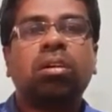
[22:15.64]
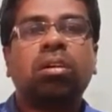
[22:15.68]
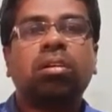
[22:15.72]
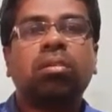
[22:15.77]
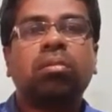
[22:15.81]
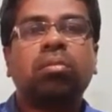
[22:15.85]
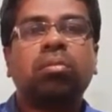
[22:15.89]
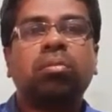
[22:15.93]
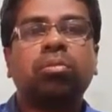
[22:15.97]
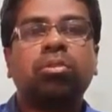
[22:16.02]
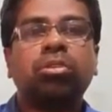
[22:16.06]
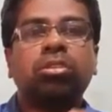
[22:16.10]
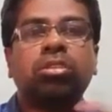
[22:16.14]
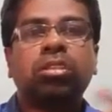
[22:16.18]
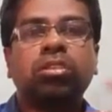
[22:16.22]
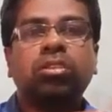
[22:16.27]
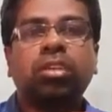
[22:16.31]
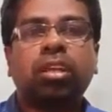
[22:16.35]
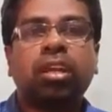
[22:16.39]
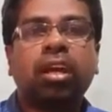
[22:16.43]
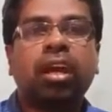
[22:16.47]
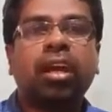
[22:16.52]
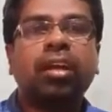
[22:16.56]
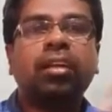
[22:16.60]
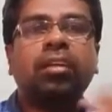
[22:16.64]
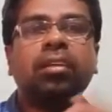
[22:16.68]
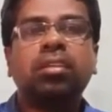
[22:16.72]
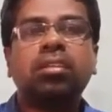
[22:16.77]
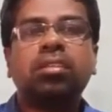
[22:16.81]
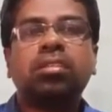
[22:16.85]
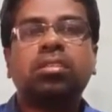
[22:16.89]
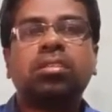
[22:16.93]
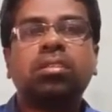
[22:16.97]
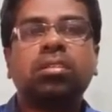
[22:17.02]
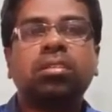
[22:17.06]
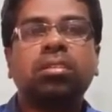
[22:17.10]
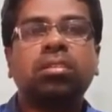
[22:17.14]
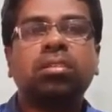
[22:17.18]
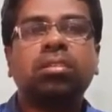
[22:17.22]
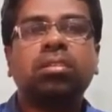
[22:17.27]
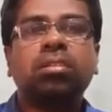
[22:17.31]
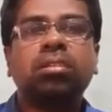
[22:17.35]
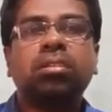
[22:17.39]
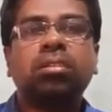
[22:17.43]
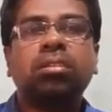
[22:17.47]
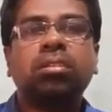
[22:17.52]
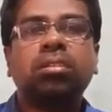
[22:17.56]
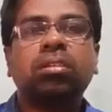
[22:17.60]
So most of the
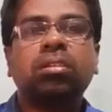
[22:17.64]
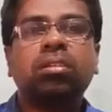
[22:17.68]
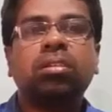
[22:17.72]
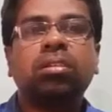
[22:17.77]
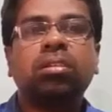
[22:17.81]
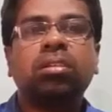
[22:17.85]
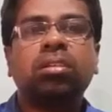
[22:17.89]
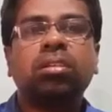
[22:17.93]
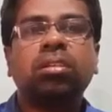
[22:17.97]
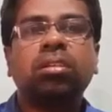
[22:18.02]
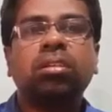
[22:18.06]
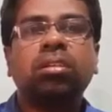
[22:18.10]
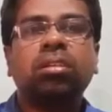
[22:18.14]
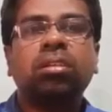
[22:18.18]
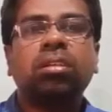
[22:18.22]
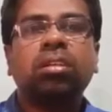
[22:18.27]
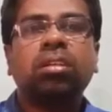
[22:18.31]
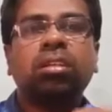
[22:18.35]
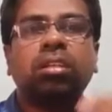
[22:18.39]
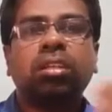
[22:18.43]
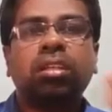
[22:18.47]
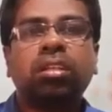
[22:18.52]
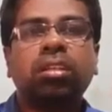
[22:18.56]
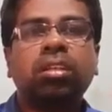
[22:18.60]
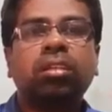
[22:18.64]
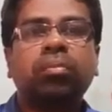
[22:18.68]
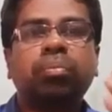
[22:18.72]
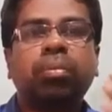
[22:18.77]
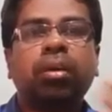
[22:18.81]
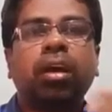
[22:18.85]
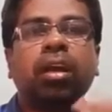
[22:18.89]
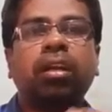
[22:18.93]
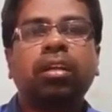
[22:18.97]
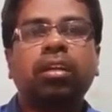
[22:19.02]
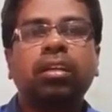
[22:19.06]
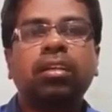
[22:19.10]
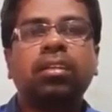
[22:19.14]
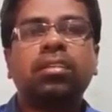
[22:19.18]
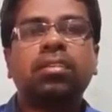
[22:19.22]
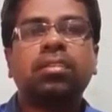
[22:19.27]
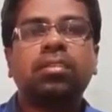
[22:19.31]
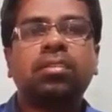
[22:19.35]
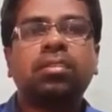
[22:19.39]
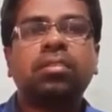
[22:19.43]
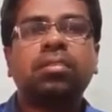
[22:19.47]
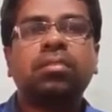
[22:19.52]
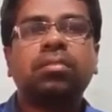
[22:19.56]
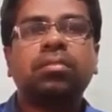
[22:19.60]
writers, they did
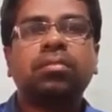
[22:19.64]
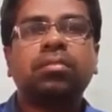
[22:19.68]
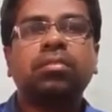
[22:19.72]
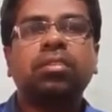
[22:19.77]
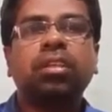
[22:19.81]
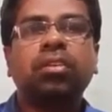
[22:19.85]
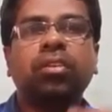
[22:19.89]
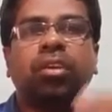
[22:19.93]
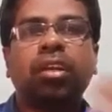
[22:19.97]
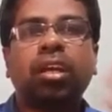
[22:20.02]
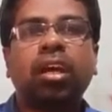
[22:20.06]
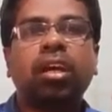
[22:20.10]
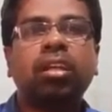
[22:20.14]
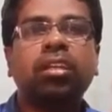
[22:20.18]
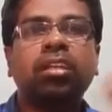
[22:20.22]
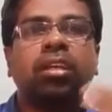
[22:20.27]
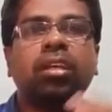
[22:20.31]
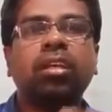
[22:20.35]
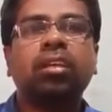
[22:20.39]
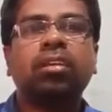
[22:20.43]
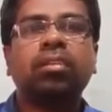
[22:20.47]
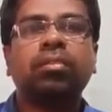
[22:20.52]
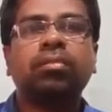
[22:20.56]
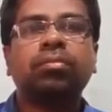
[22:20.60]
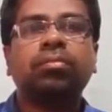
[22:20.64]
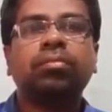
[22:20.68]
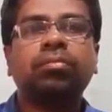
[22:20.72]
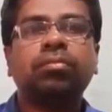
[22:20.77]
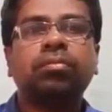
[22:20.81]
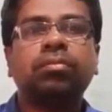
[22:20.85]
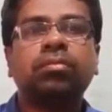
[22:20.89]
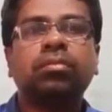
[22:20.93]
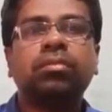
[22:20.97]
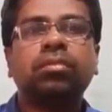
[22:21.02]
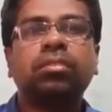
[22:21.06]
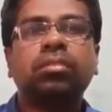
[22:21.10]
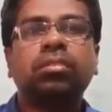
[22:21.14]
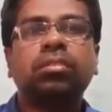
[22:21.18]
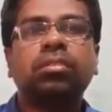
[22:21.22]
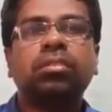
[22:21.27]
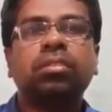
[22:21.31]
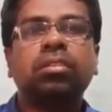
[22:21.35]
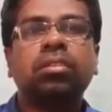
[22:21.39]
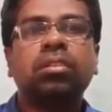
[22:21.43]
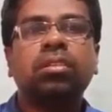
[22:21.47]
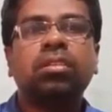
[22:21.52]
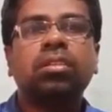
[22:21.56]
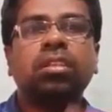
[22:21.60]
practice. They were writing.
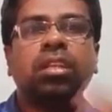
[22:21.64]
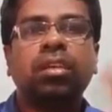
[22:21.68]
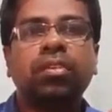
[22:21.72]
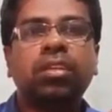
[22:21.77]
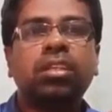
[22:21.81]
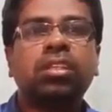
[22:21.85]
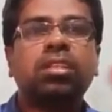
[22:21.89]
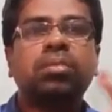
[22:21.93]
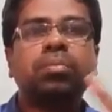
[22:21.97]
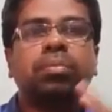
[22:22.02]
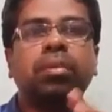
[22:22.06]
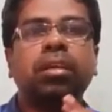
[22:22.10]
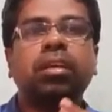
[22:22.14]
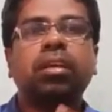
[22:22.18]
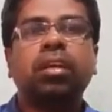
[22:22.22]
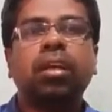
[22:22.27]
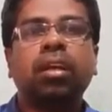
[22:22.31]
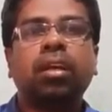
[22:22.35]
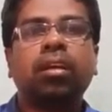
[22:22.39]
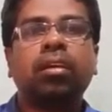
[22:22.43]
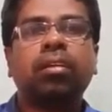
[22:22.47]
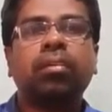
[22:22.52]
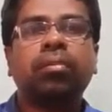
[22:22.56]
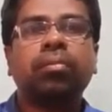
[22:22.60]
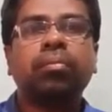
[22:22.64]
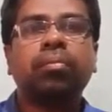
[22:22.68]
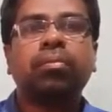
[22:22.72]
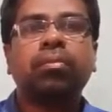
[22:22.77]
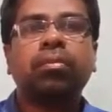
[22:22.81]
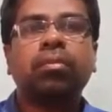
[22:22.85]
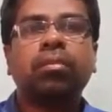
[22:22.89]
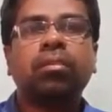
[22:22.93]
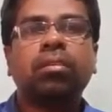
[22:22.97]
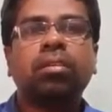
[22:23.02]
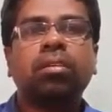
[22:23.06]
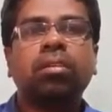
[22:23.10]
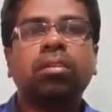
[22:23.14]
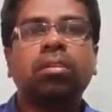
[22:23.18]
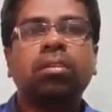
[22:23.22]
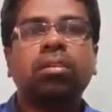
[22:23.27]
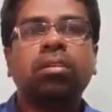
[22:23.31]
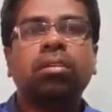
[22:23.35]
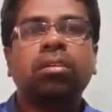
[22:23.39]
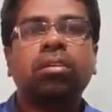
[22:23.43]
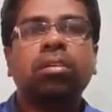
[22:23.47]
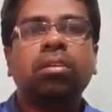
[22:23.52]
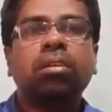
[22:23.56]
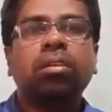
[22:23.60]
They were speaking.
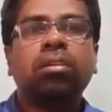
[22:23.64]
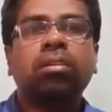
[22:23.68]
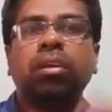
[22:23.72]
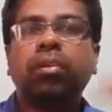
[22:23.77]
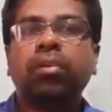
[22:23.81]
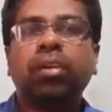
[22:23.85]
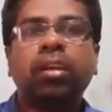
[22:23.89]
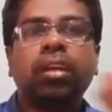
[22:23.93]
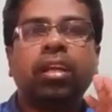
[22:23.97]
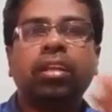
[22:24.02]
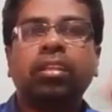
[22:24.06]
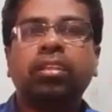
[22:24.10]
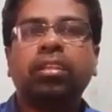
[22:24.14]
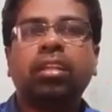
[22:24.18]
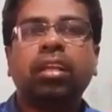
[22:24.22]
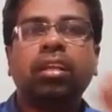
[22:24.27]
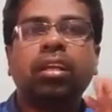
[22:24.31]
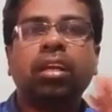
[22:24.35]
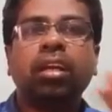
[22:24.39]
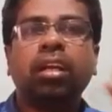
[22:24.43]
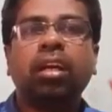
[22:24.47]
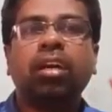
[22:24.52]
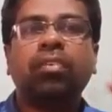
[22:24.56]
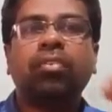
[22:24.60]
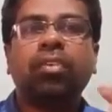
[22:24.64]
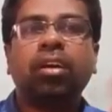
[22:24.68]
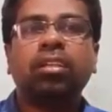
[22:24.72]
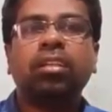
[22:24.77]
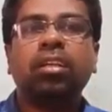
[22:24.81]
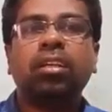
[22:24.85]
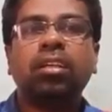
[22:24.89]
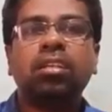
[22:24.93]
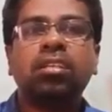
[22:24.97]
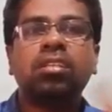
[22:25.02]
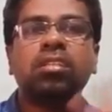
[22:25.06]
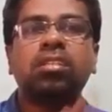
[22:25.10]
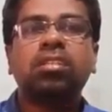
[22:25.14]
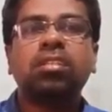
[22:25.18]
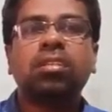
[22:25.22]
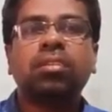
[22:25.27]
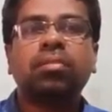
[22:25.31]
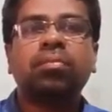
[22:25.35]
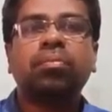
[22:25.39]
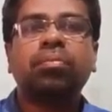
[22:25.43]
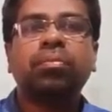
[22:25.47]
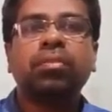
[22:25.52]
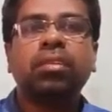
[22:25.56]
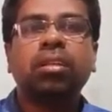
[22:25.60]
They were not thinking of
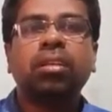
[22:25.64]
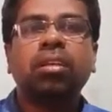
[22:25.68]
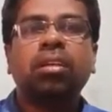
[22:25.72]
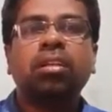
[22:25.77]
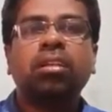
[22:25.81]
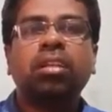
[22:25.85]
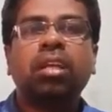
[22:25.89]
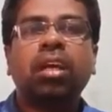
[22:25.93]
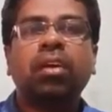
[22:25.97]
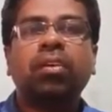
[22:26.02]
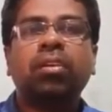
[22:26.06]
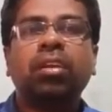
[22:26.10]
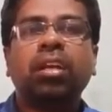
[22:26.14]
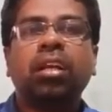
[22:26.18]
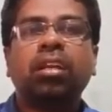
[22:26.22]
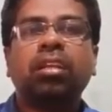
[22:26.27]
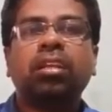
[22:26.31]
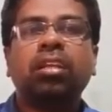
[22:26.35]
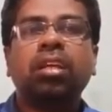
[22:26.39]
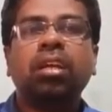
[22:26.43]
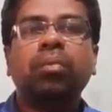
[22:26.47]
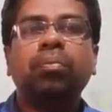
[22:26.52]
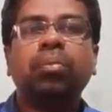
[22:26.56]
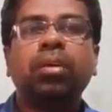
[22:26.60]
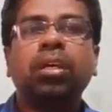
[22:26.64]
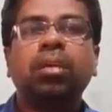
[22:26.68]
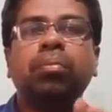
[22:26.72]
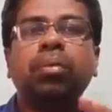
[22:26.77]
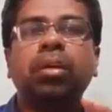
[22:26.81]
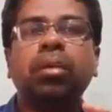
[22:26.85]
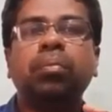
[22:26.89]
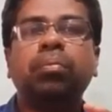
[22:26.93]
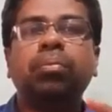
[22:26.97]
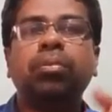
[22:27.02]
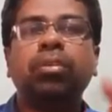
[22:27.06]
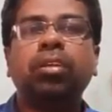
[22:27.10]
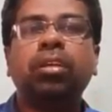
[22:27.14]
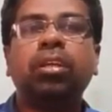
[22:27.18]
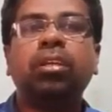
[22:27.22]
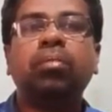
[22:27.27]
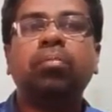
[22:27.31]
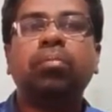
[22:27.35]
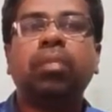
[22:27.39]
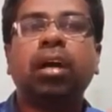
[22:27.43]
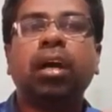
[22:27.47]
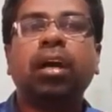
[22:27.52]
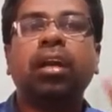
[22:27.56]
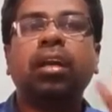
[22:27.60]
others. They were not keeping
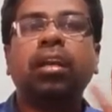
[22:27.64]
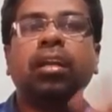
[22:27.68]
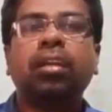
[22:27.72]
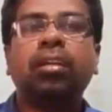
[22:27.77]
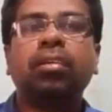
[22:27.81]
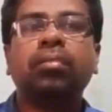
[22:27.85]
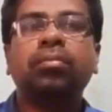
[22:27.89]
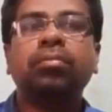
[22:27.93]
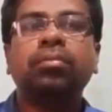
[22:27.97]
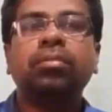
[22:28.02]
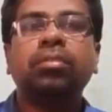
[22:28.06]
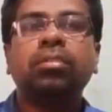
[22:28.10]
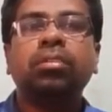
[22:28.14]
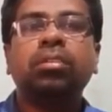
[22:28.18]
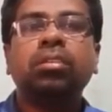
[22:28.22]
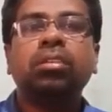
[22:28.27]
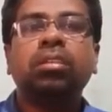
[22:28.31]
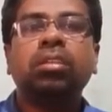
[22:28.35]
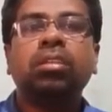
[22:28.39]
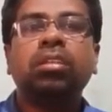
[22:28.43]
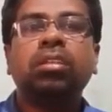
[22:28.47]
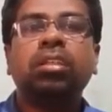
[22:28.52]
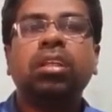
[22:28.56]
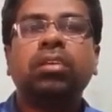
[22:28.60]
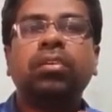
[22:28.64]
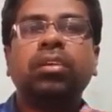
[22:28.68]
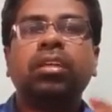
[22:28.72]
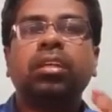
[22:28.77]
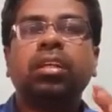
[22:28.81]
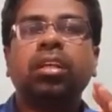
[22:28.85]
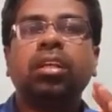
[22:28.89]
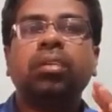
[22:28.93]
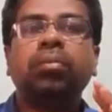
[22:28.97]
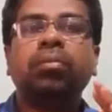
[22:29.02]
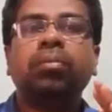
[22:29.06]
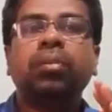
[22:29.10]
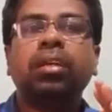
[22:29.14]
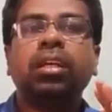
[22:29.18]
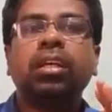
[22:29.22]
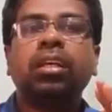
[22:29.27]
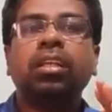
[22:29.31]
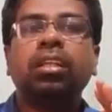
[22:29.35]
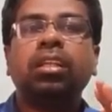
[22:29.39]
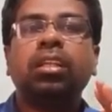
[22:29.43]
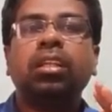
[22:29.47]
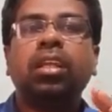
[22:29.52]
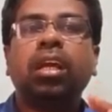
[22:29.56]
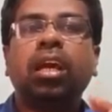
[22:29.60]
people in mind. They were
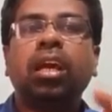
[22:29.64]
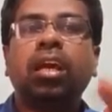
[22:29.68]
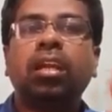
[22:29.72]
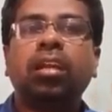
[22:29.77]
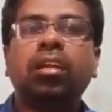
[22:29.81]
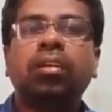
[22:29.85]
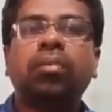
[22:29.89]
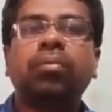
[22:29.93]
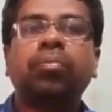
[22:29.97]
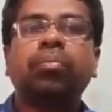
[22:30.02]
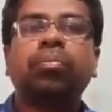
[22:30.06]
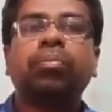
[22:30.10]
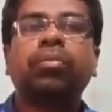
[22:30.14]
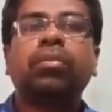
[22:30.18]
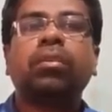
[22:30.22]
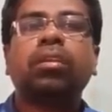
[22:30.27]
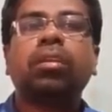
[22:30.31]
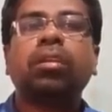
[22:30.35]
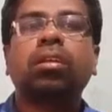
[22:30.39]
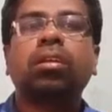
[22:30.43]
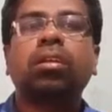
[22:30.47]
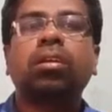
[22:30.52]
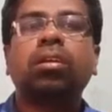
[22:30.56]
keeping their